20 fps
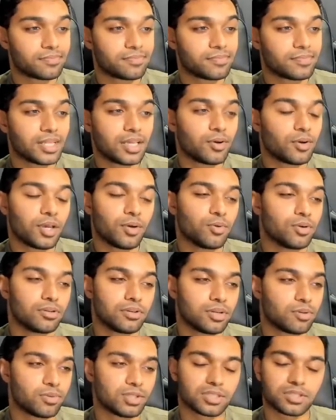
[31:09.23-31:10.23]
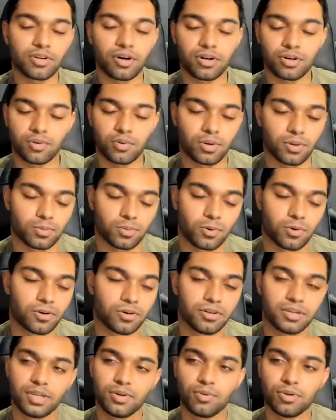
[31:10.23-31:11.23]
It would start a world war.
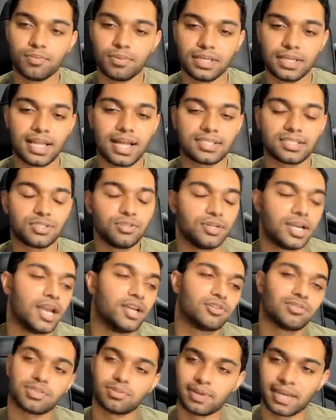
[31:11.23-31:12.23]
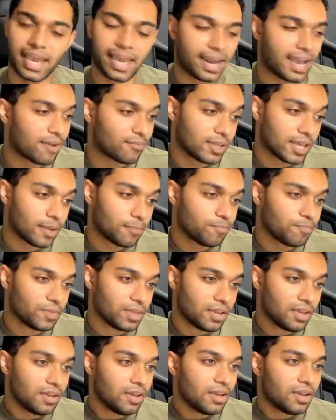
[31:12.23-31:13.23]
That's too dangerous. We can't have that.
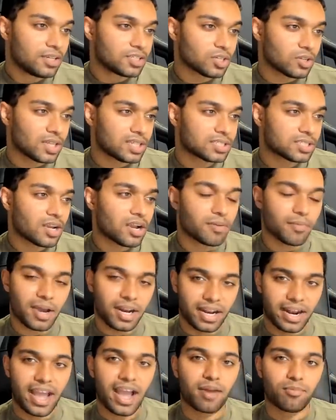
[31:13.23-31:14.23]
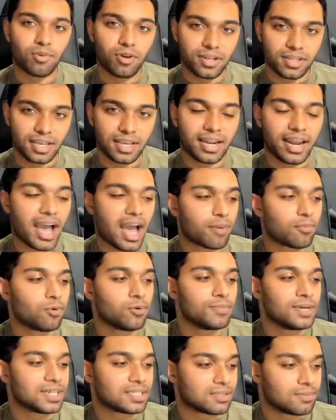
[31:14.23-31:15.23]
So let's talk about an admiral. I think an admiral
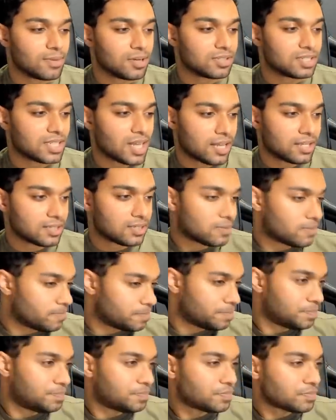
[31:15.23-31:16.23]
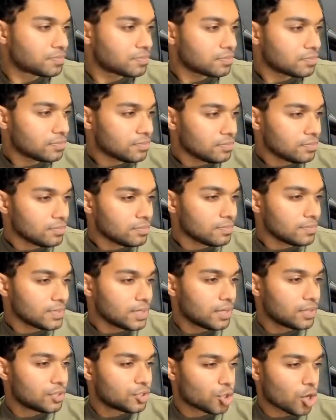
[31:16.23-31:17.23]
makes the most sense.
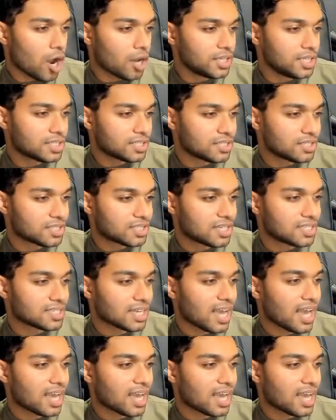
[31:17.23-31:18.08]
Sean Easton says,